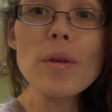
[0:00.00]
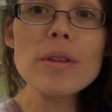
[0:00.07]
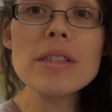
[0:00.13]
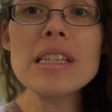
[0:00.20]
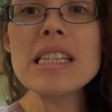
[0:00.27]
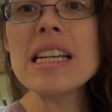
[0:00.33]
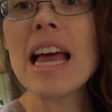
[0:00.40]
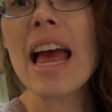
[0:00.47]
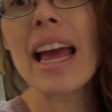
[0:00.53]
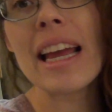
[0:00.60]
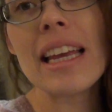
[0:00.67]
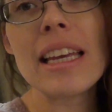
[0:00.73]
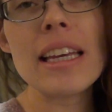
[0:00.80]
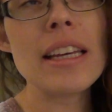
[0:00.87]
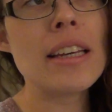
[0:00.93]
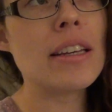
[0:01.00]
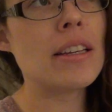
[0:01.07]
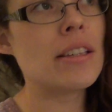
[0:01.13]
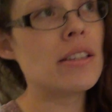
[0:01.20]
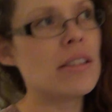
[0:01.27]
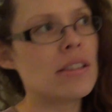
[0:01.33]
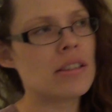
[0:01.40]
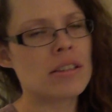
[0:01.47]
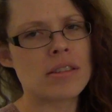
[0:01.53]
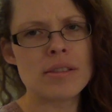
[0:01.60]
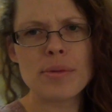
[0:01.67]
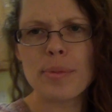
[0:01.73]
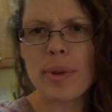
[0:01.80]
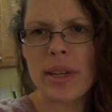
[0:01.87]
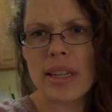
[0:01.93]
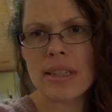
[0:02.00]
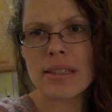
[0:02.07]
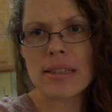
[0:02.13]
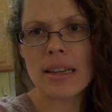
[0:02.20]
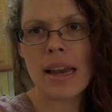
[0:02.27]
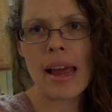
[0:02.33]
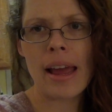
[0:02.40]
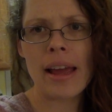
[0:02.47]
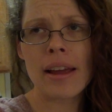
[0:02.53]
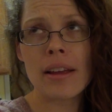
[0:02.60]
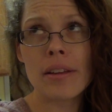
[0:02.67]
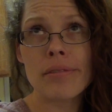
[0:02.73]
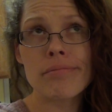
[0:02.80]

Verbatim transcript: today is, what is today?